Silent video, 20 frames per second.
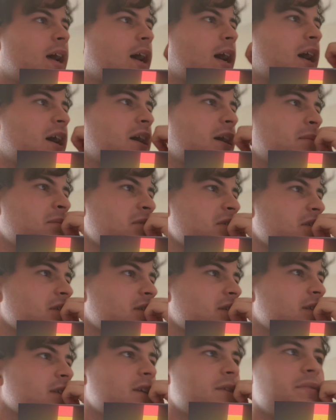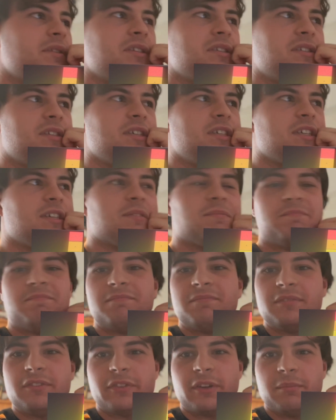I'm just going to give it a C,
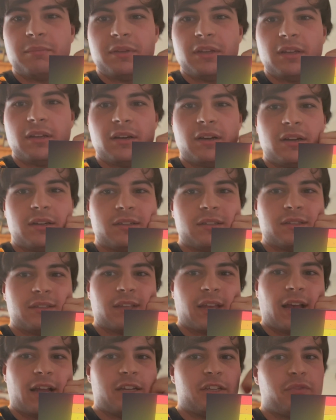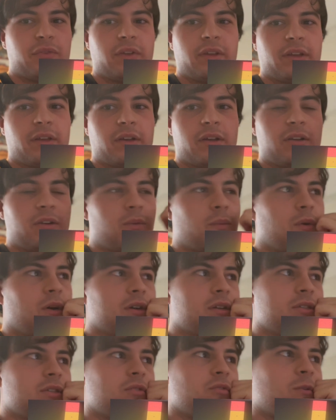if I'm being honest. I just feel like it could have
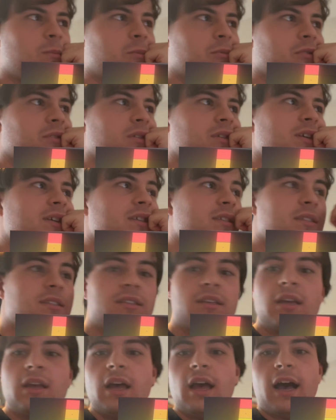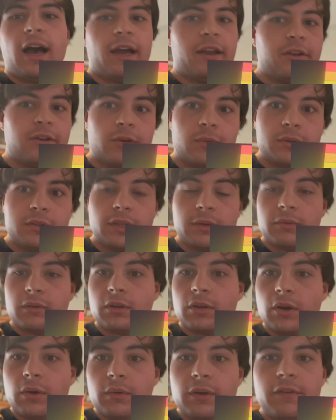worked as a normal release. I know what they were
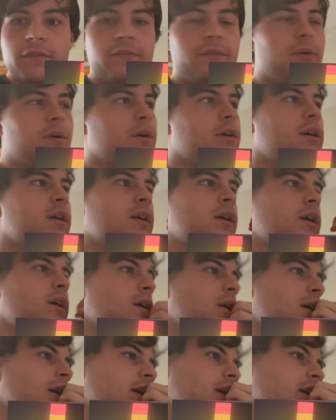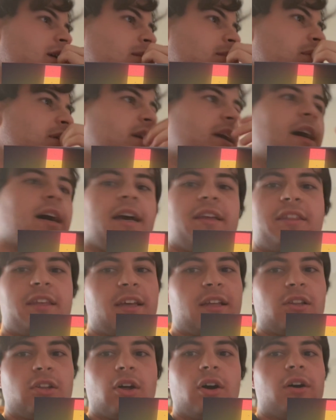going for. But yeah, I
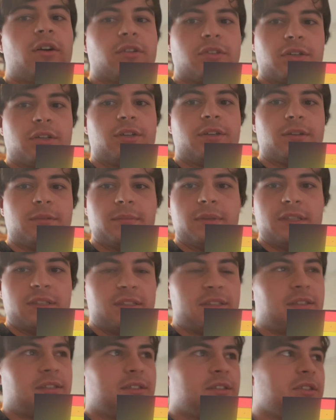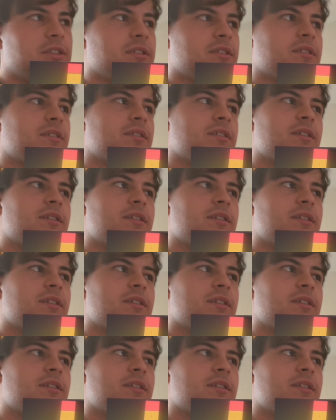think long term, it's just